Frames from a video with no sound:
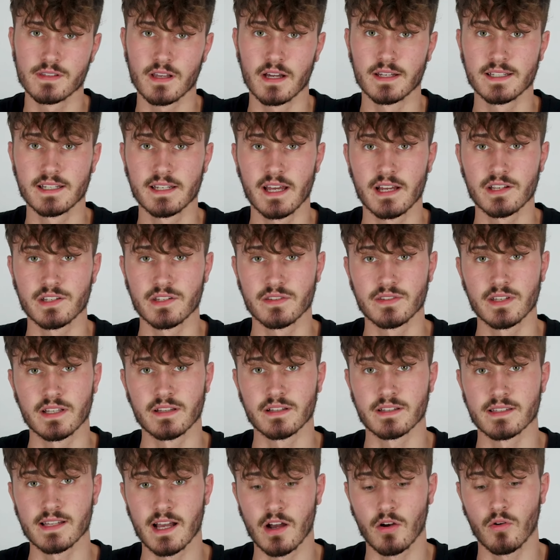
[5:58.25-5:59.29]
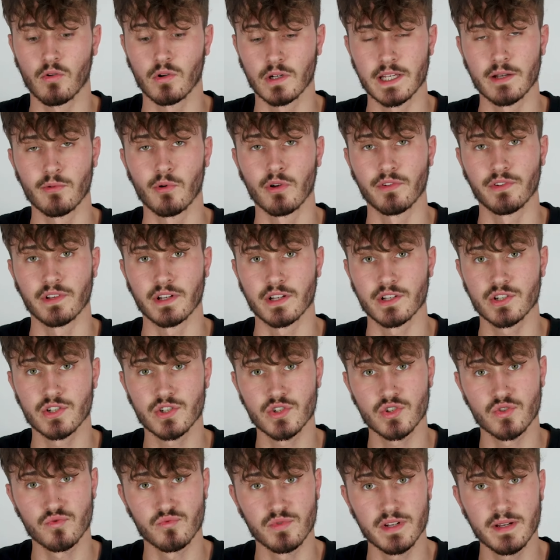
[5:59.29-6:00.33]
I did actually think the sound quality was
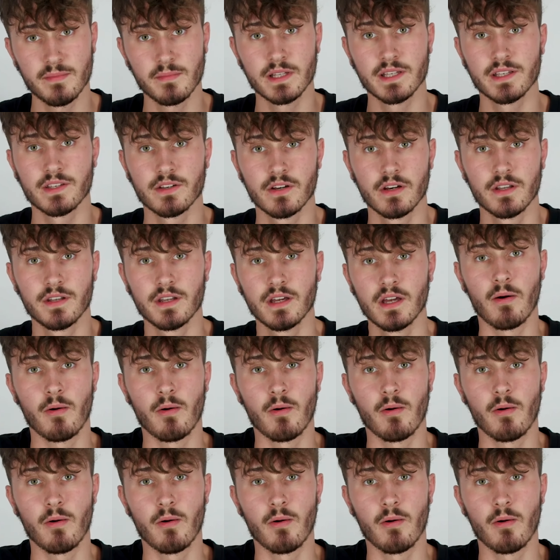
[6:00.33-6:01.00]
extremely good.